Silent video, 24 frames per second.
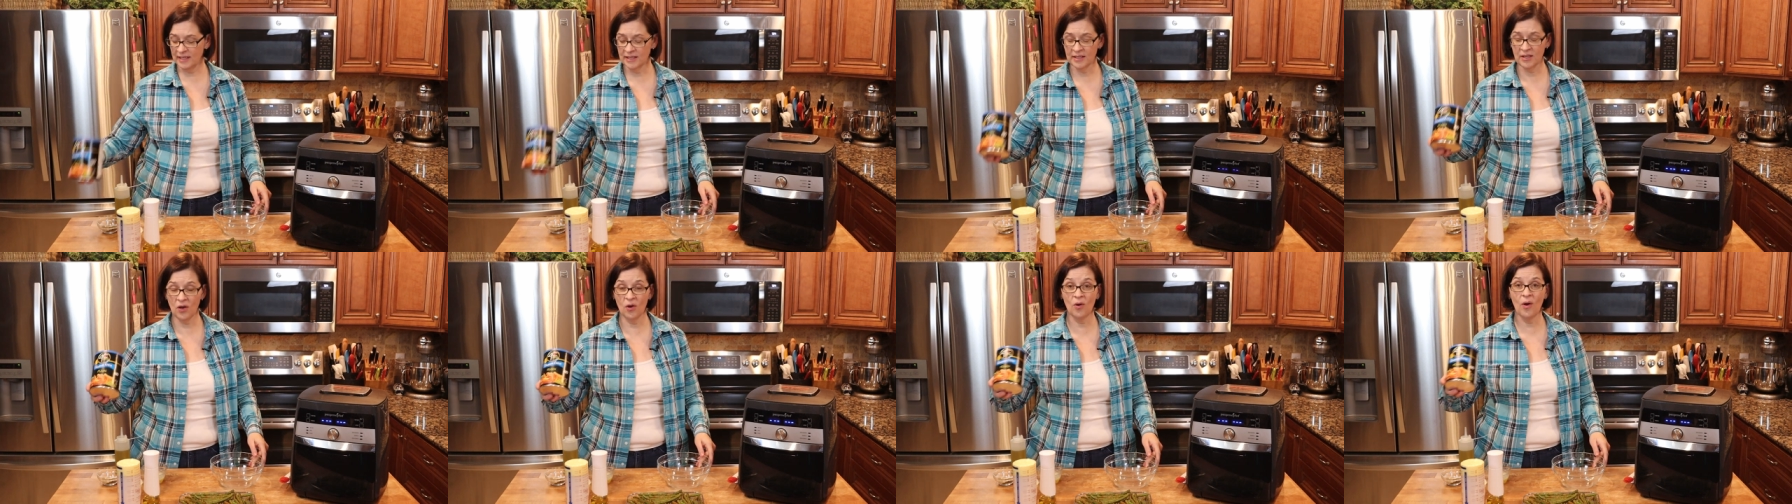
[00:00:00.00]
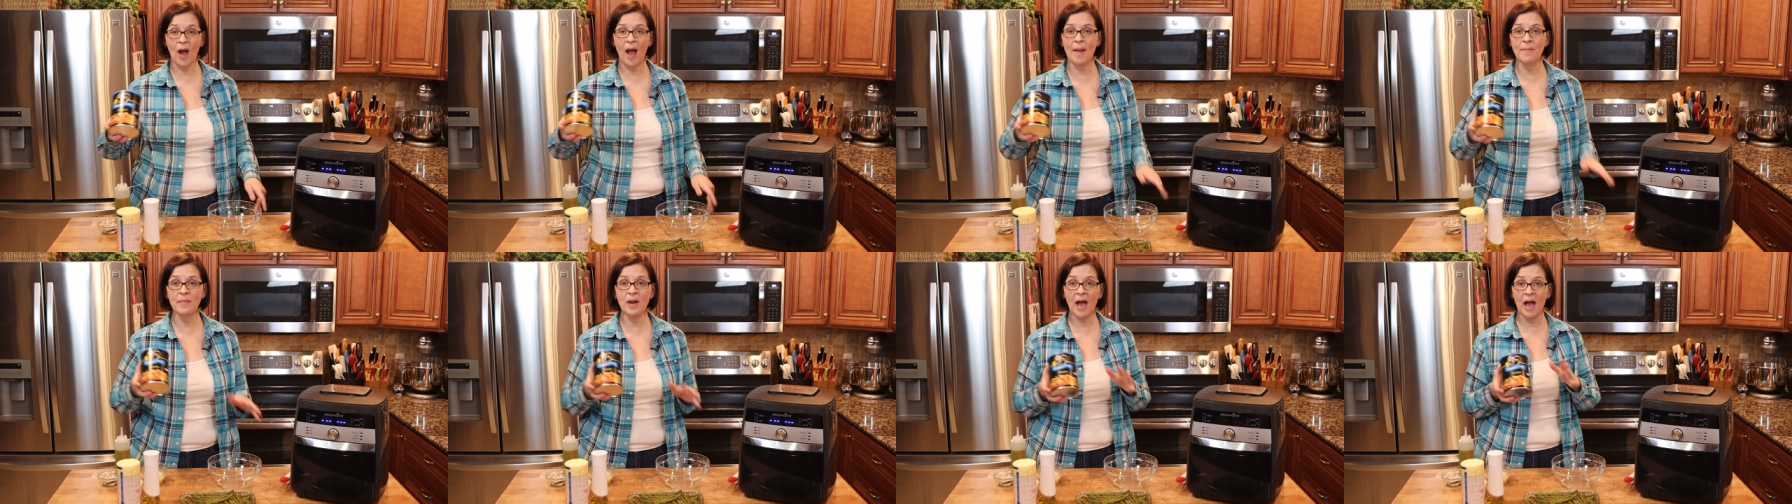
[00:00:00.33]
So
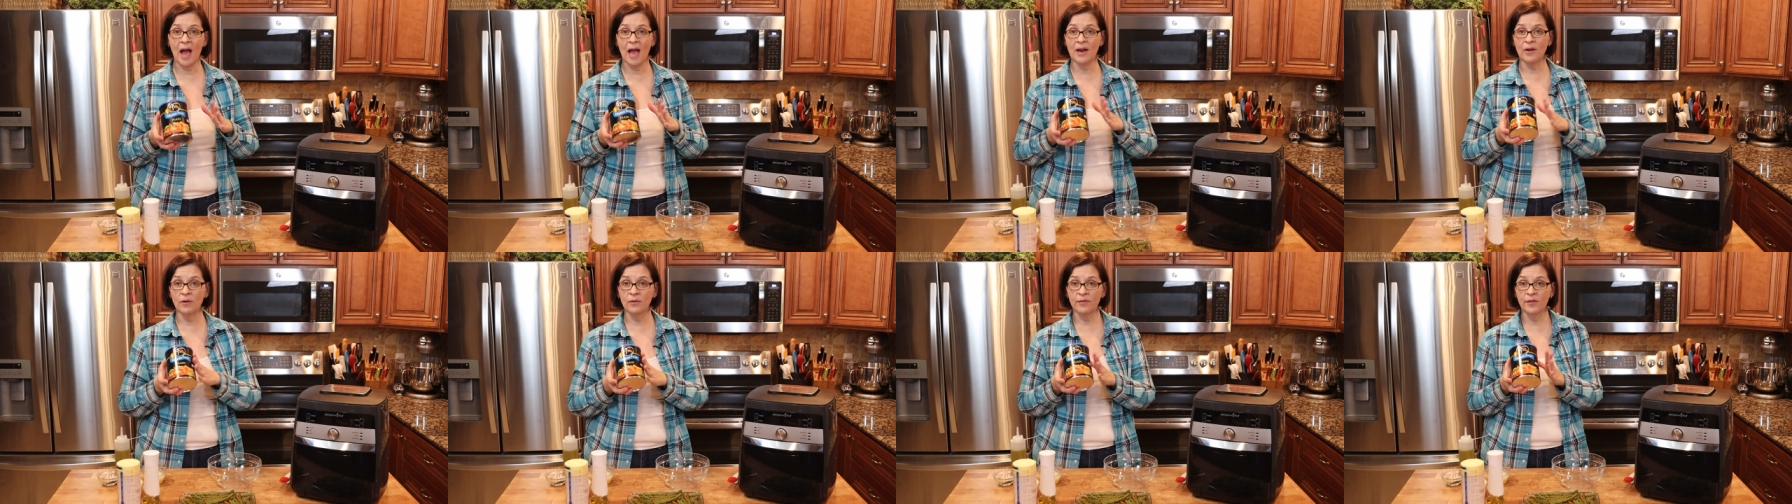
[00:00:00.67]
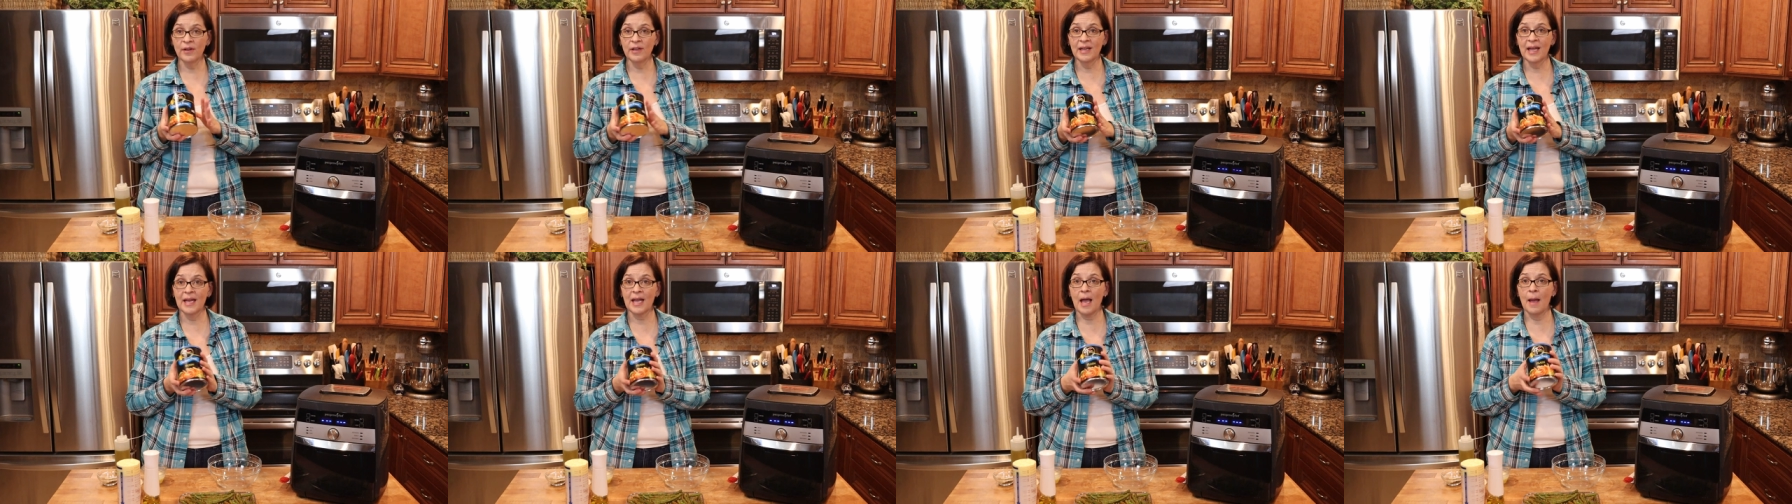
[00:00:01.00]
I'm not, I don't
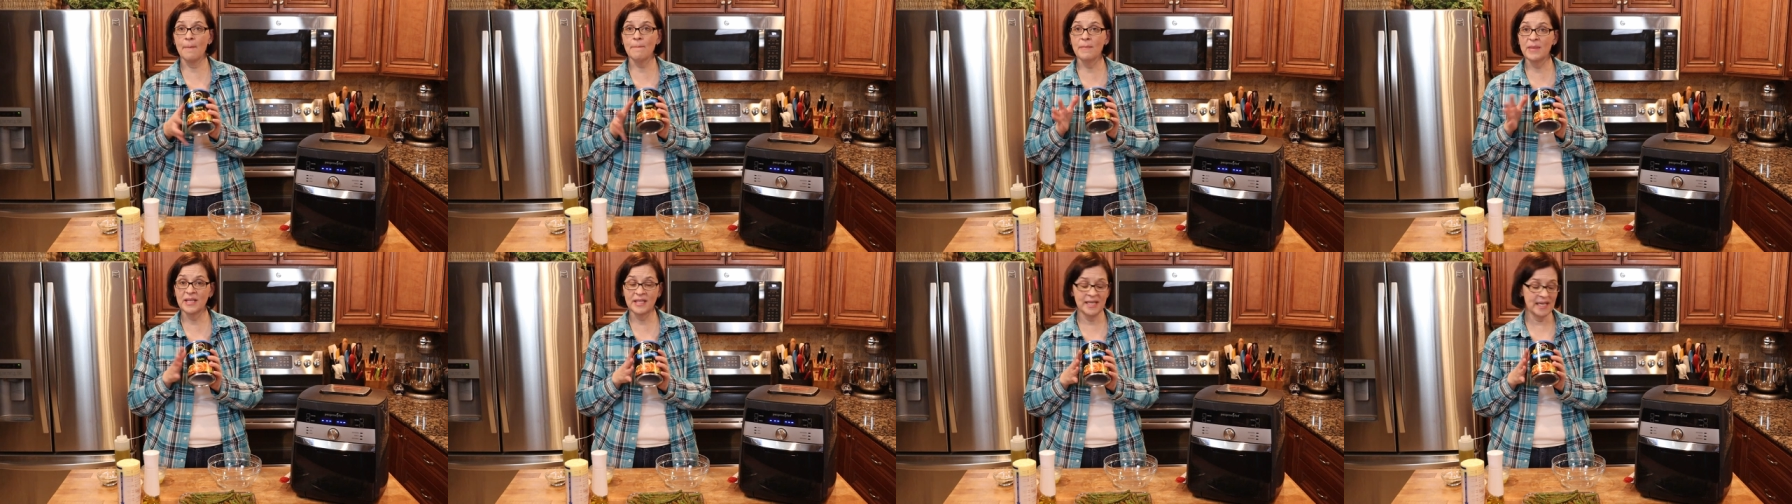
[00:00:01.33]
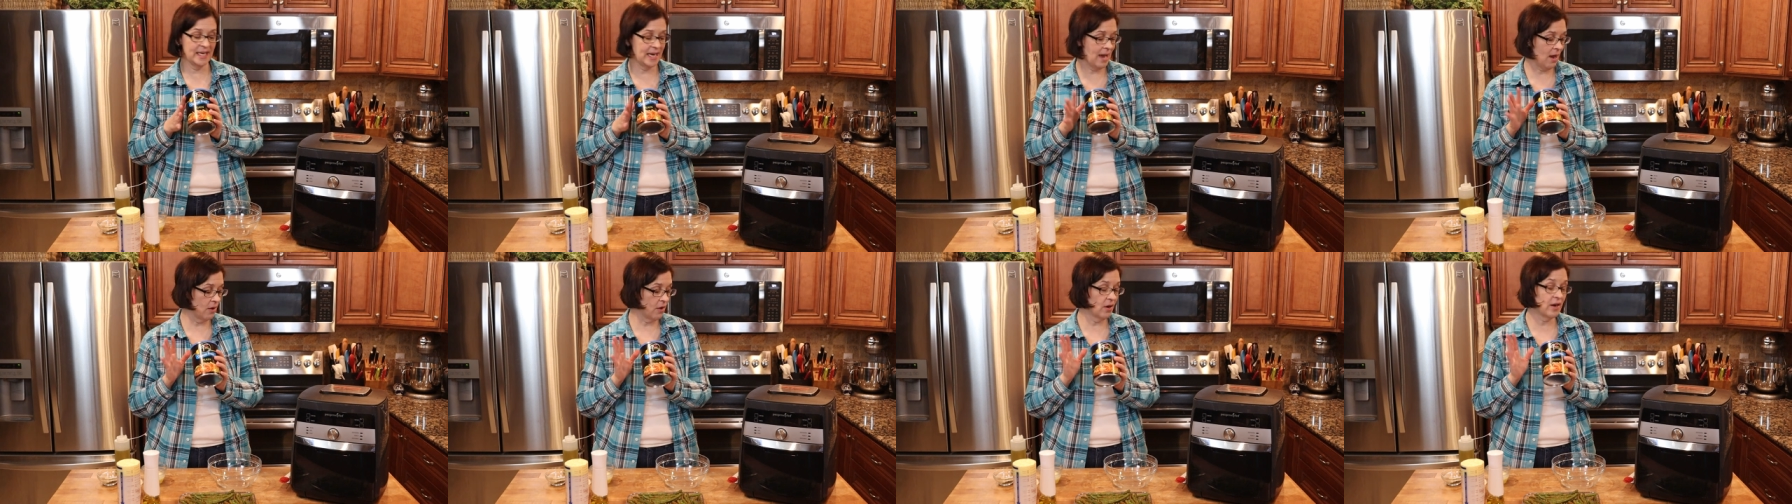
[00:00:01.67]
feel like I'm
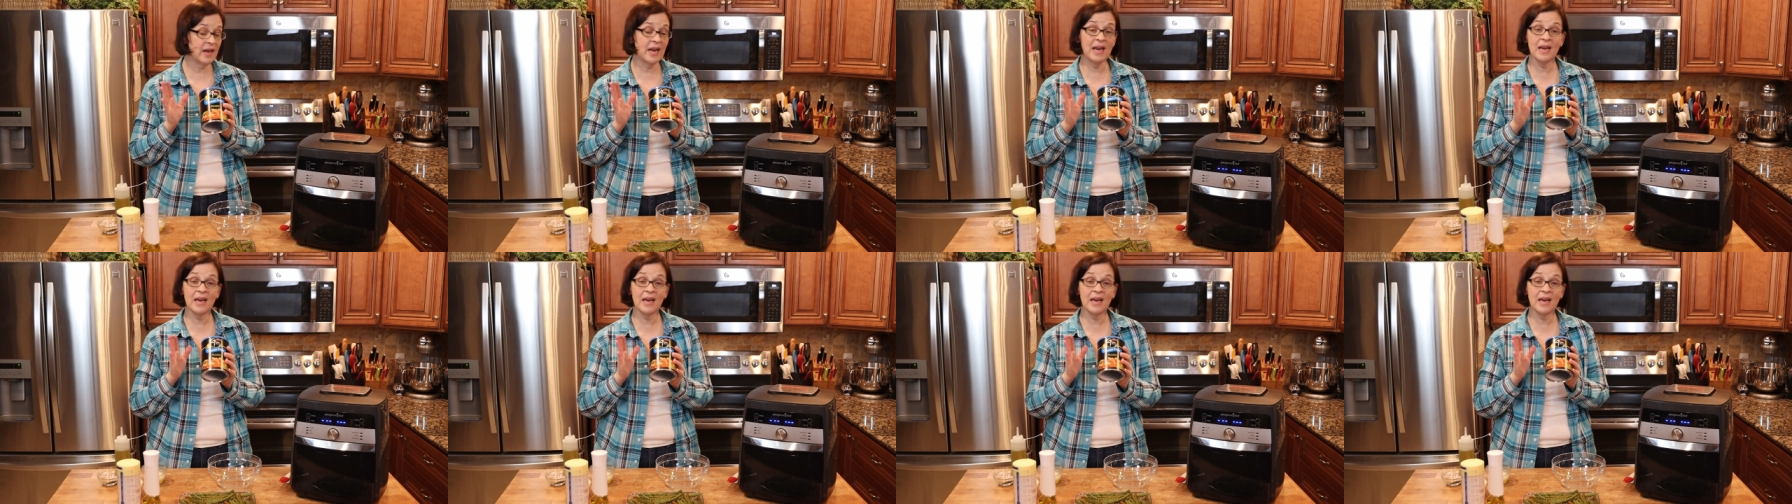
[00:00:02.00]
missing out on